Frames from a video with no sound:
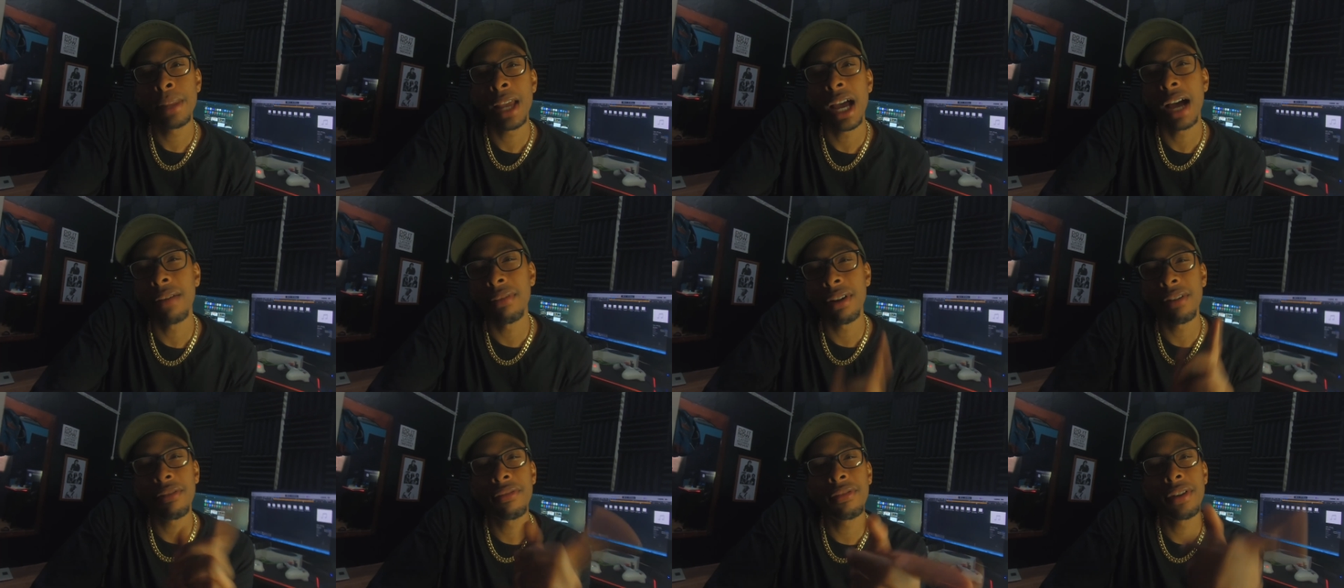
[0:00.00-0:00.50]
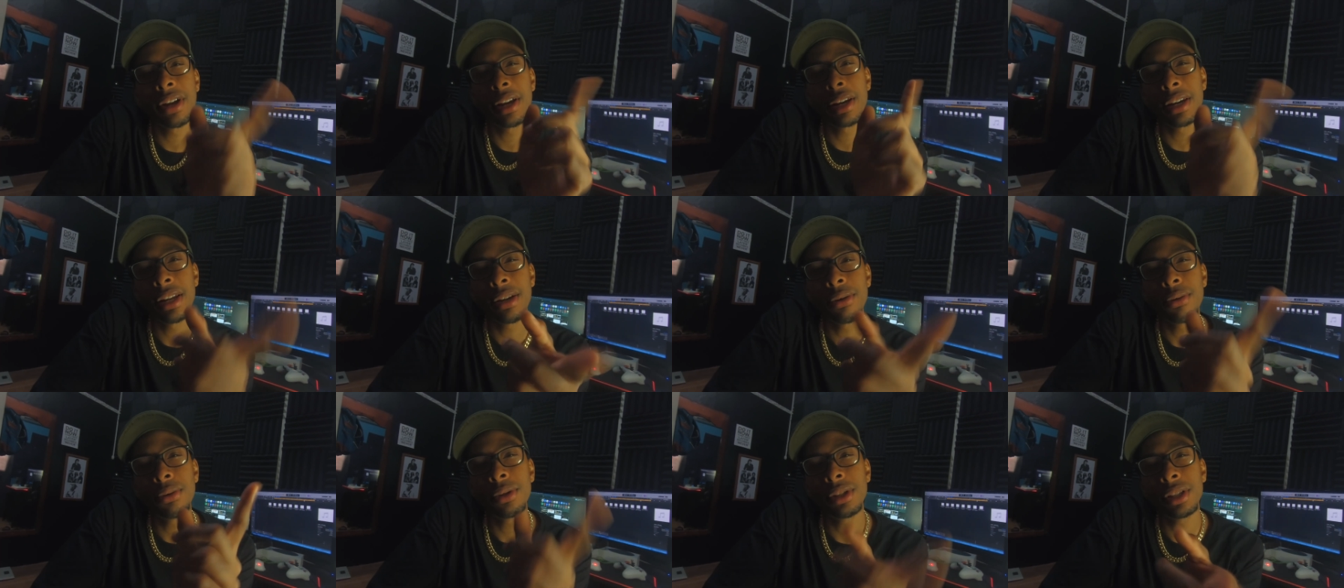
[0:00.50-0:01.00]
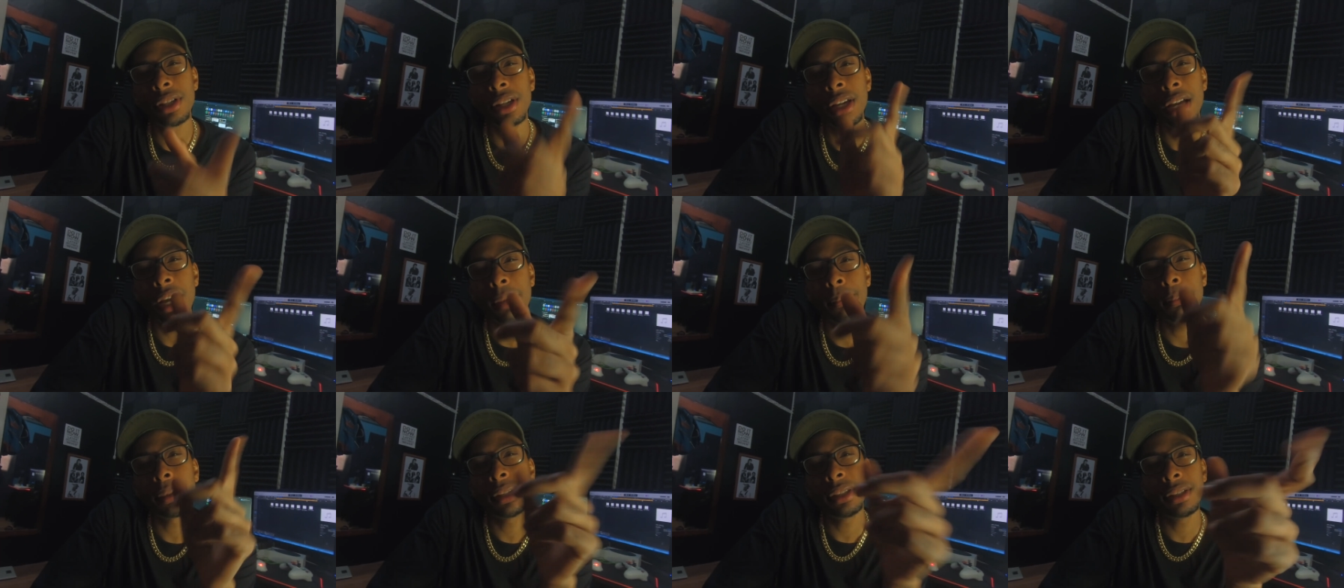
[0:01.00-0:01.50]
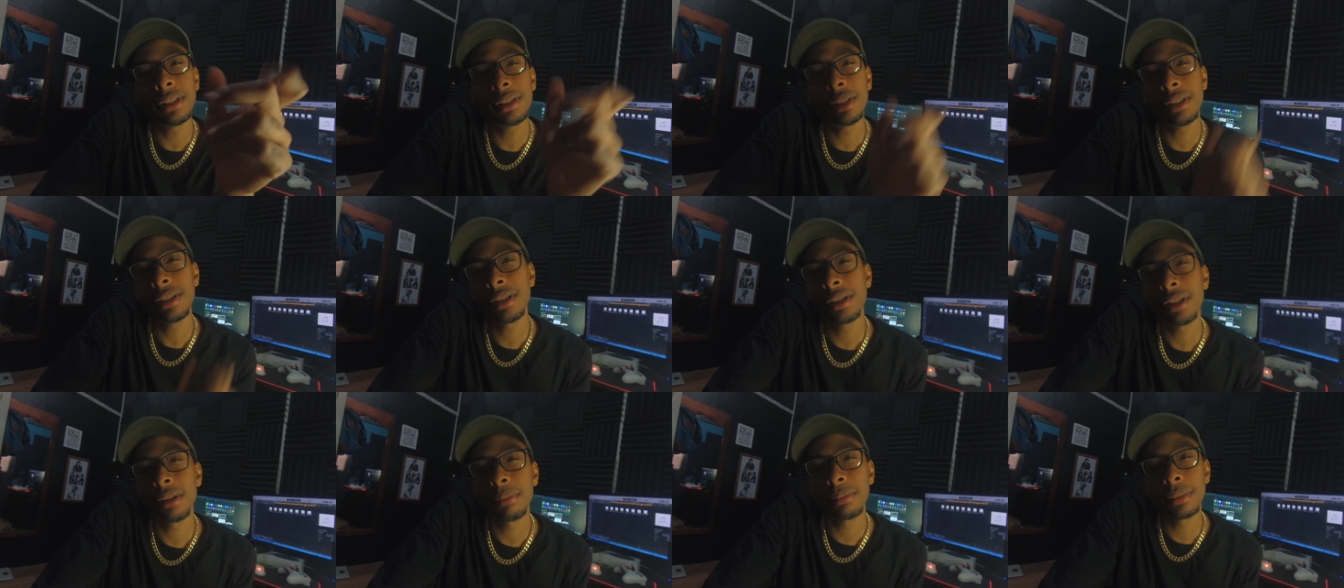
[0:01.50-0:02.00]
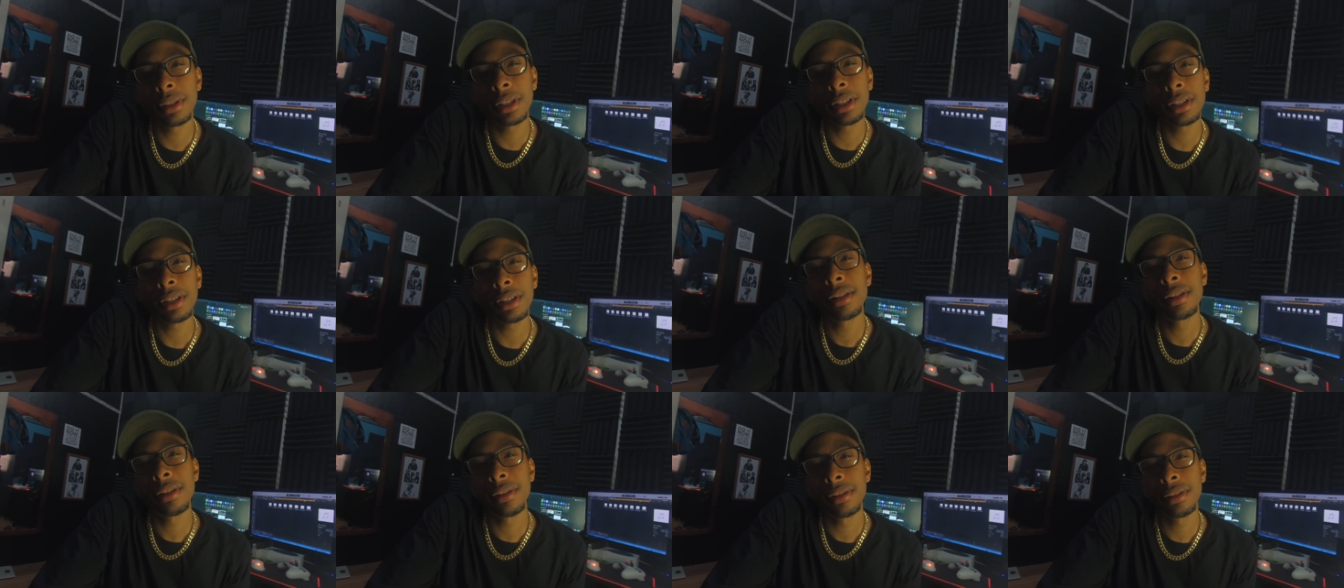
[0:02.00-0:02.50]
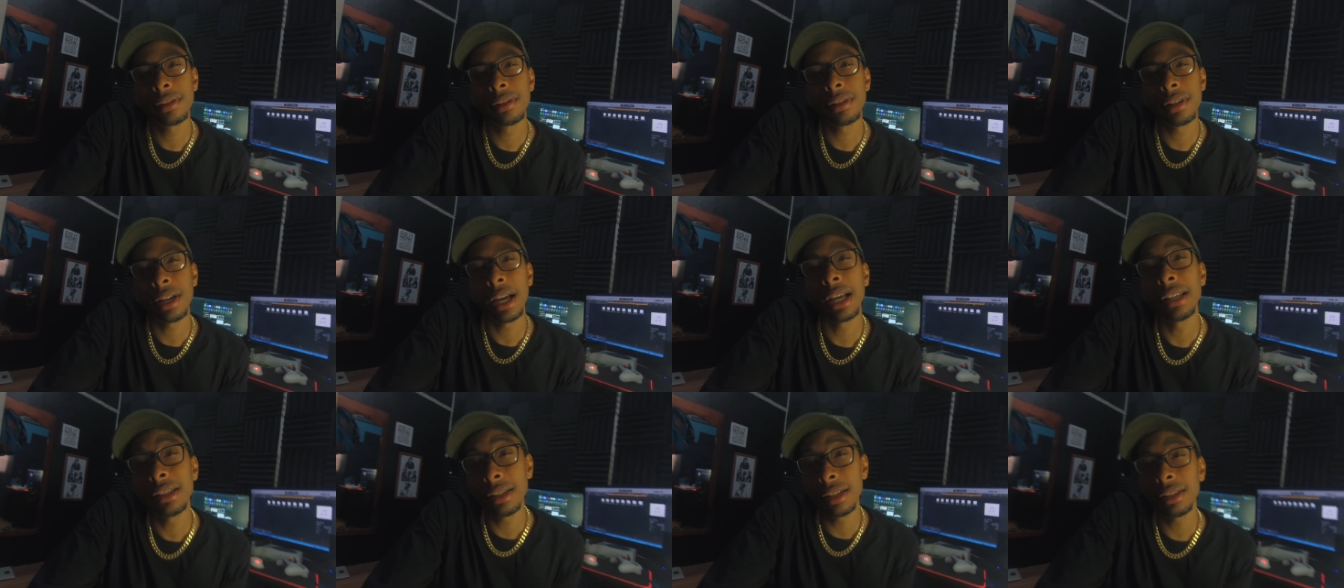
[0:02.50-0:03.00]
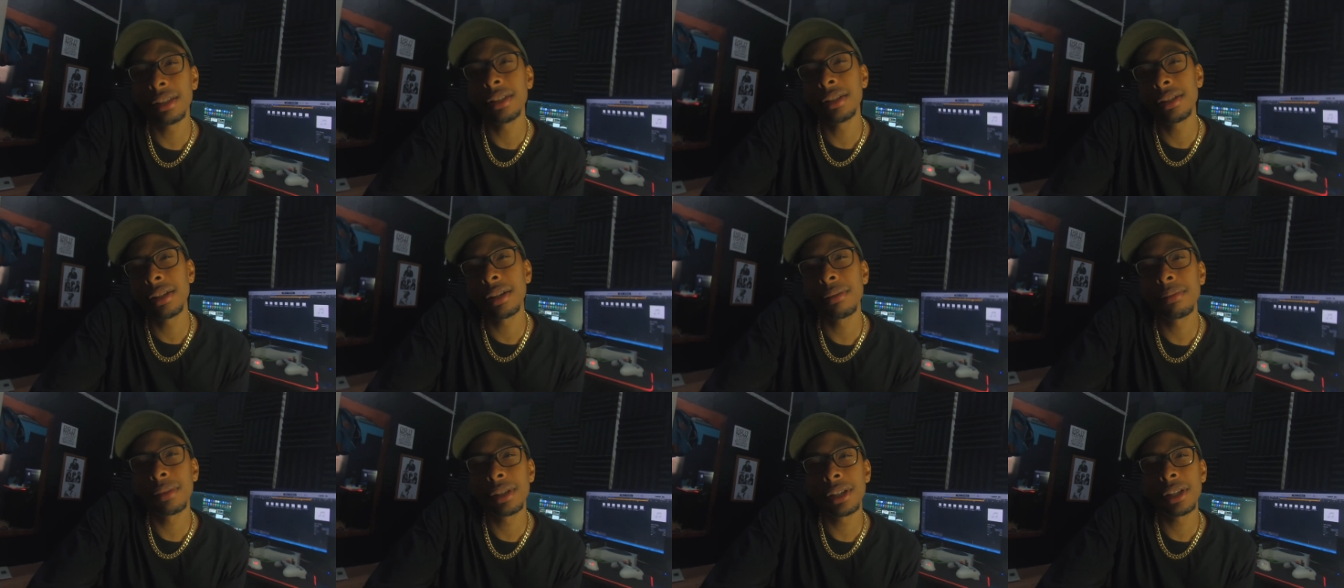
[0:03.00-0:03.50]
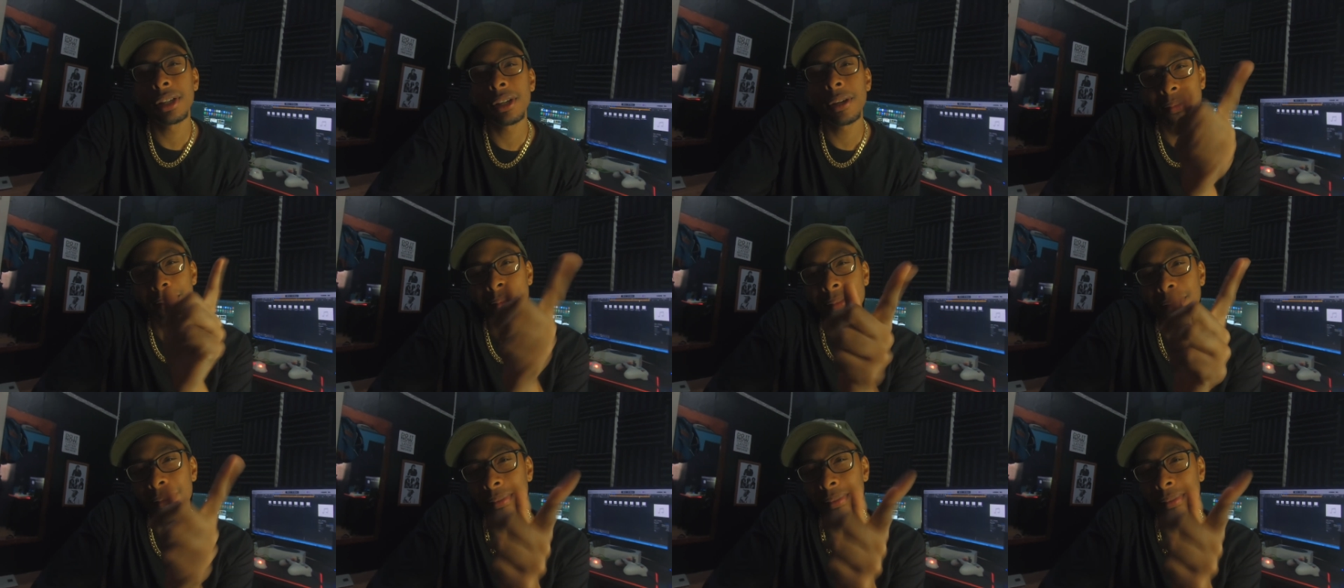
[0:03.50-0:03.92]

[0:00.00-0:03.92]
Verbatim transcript: have a friend there who say happy 30 something I 30 something.